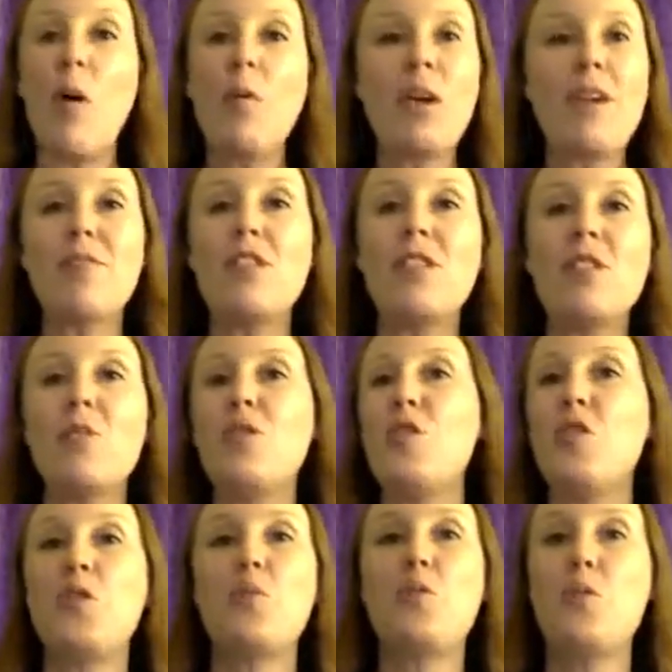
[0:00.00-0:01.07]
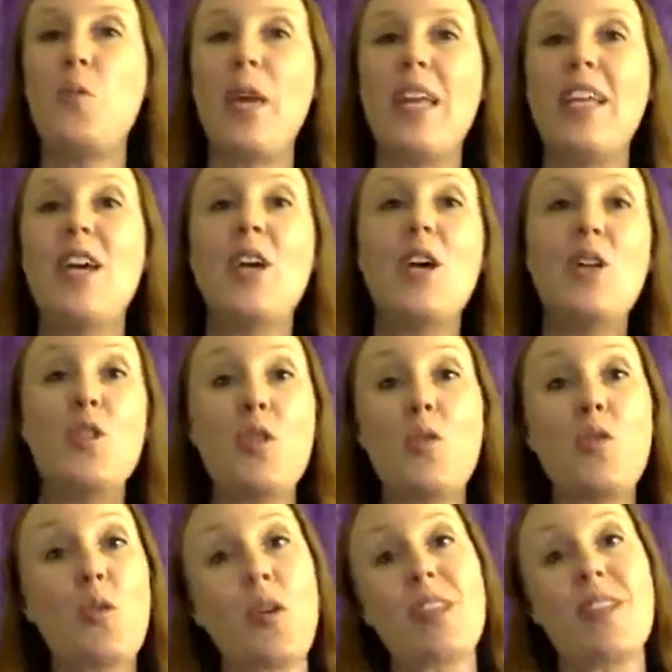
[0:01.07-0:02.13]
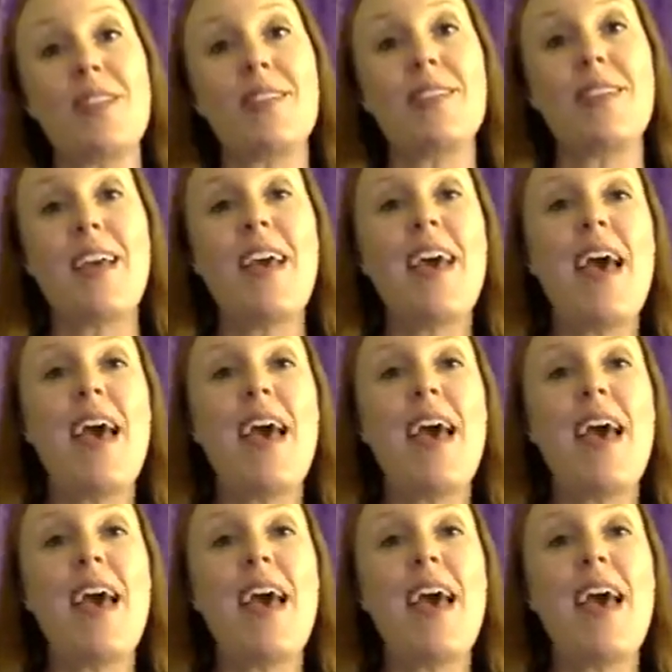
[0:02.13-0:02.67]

All we have to do is choose between 2 choices.